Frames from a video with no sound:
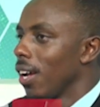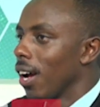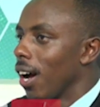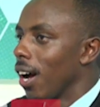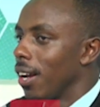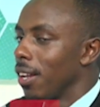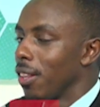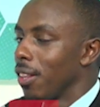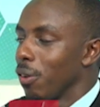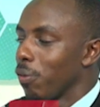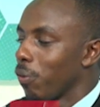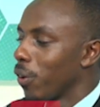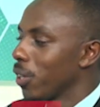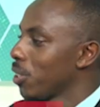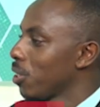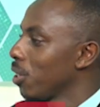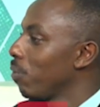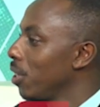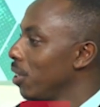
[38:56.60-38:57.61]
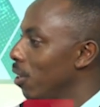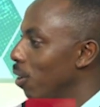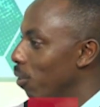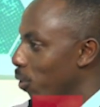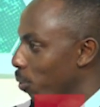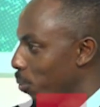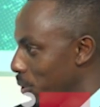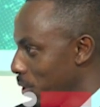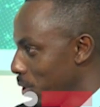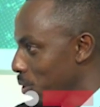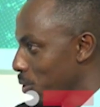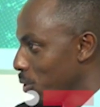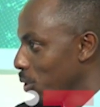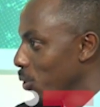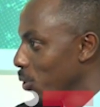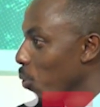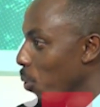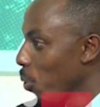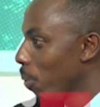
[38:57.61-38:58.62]
and the first ever leader of
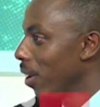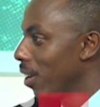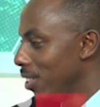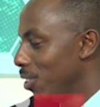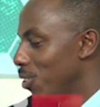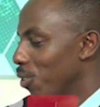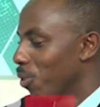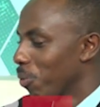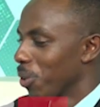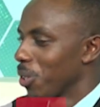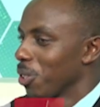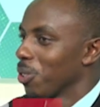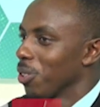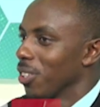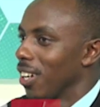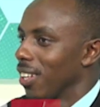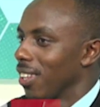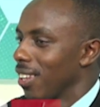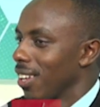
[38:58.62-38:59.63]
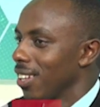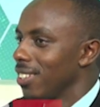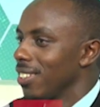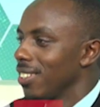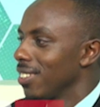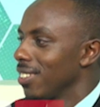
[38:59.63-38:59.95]
opposition, woman leader of opposition at that.